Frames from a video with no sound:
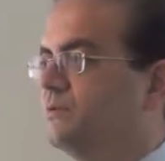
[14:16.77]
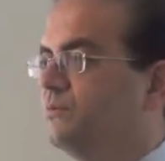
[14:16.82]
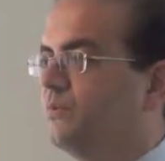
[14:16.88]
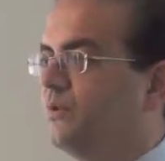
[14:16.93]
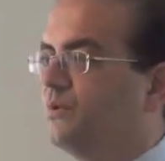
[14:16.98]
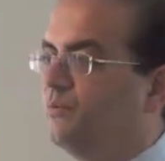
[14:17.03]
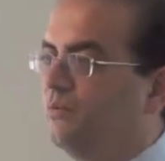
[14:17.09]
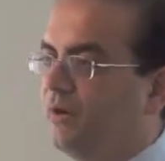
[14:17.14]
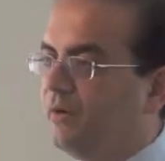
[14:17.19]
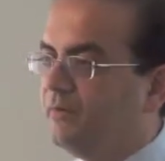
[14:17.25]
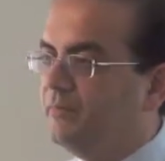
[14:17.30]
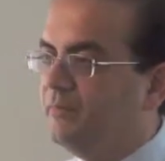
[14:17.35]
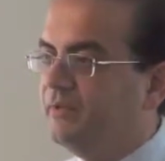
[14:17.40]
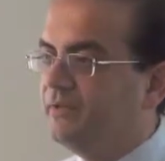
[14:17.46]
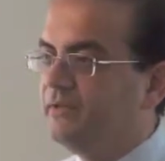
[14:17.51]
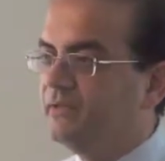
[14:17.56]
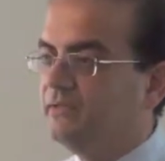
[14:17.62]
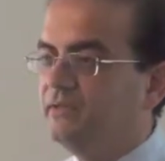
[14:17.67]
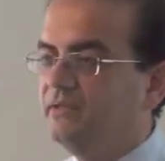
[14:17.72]
The
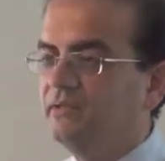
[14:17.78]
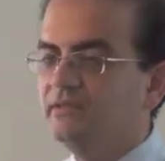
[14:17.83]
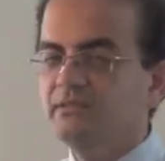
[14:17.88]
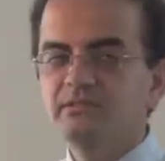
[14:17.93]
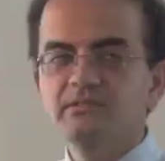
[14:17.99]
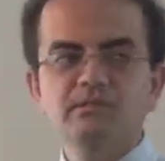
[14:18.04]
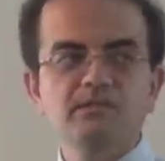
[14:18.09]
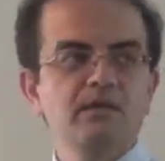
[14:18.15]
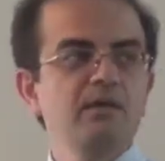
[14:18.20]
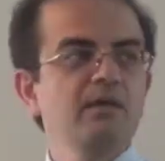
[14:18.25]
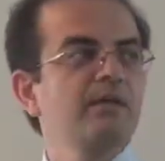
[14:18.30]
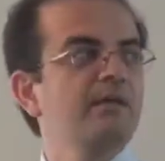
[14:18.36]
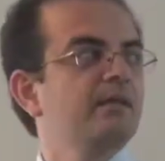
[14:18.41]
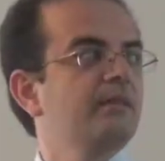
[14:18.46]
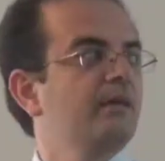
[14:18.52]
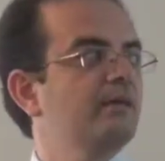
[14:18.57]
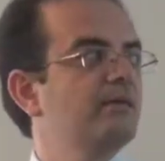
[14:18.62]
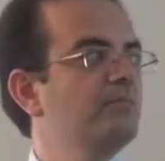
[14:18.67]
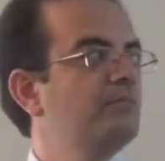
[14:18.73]
requirement is
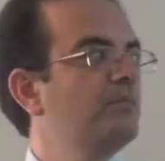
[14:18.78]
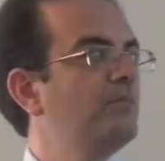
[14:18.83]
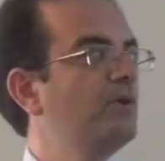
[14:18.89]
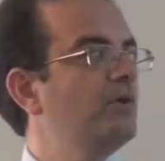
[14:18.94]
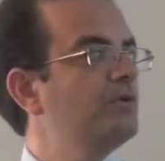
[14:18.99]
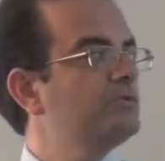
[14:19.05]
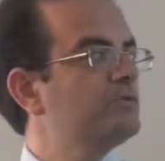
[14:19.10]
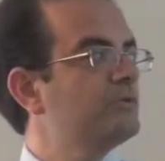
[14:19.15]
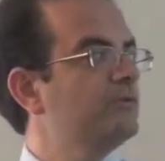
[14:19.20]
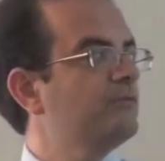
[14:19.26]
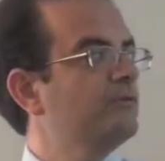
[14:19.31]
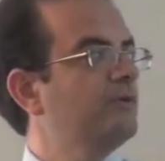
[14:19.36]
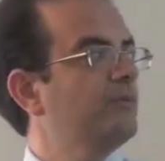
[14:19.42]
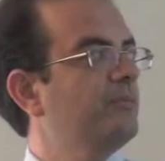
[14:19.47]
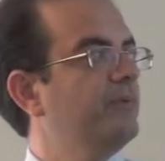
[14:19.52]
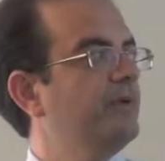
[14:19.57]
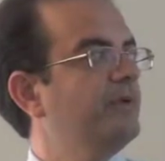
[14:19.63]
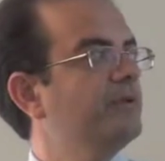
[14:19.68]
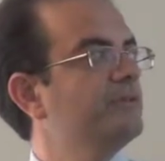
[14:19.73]
that most of
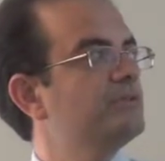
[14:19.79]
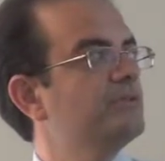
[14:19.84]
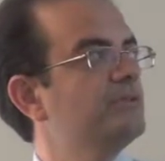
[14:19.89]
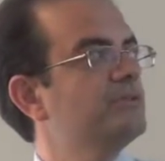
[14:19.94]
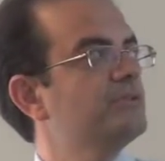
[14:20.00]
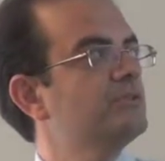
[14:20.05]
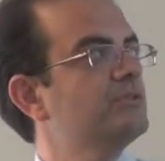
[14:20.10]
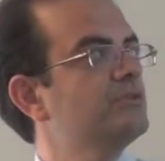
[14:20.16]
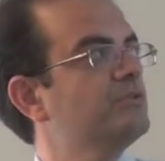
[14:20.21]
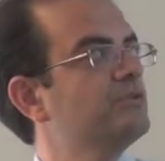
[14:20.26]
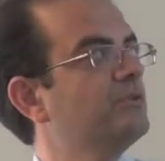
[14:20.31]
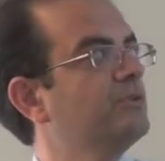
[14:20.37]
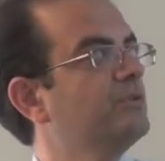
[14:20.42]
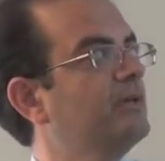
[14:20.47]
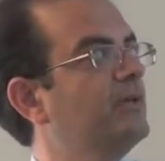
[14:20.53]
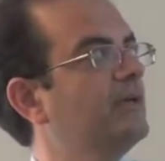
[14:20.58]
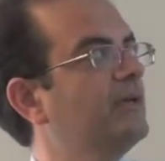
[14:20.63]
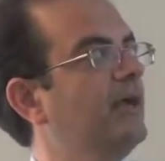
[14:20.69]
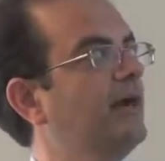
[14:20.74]
your patients
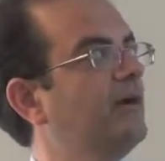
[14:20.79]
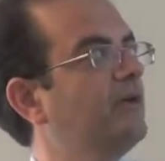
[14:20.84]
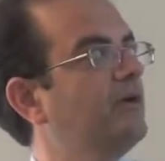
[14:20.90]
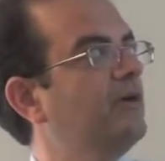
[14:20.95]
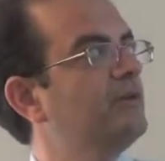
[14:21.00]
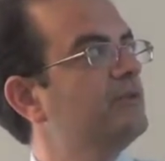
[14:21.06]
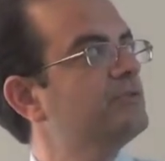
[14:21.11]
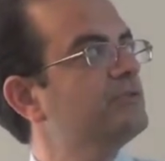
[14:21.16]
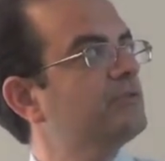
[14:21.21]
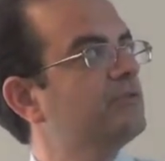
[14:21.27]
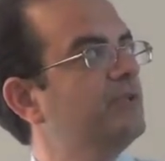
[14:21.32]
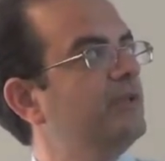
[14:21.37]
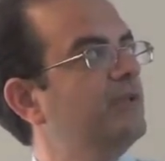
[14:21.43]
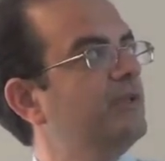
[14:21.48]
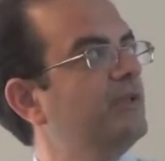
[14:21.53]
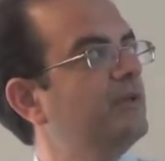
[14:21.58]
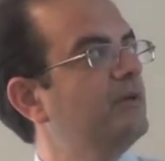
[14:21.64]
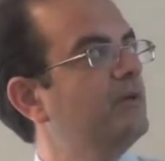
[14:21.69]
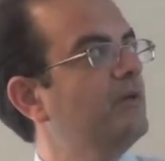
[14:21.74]
should get alcohol
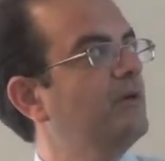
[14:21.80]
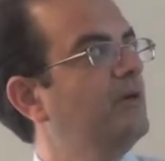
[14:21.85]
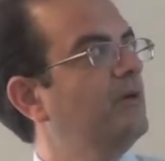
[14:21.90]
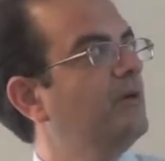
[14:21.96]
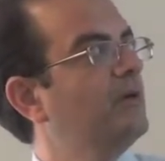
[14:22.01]
screening.